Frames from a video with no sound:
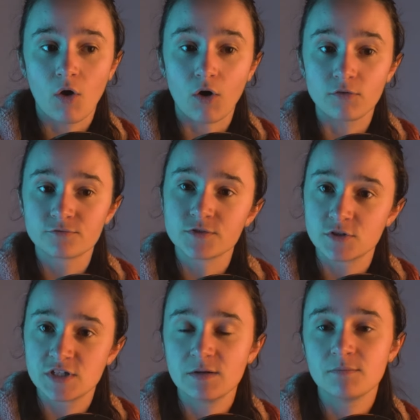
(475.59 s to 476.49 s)
of the
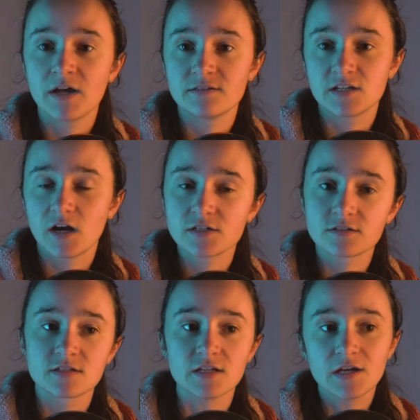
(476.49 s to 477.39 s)
team and the
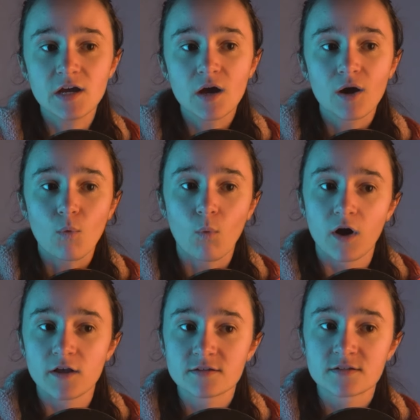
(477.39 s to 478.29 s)
agency,
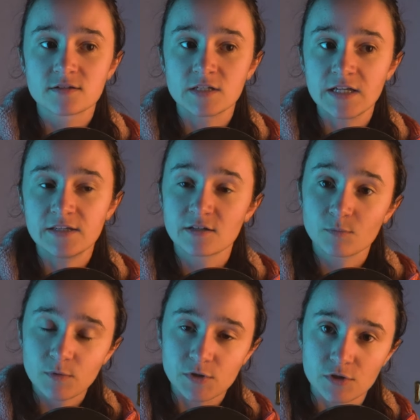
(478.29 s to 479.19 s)
was the
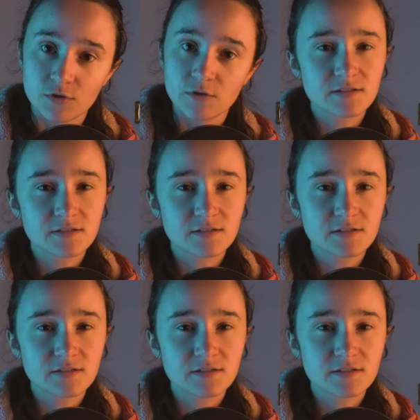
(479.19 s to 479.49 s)
temperature.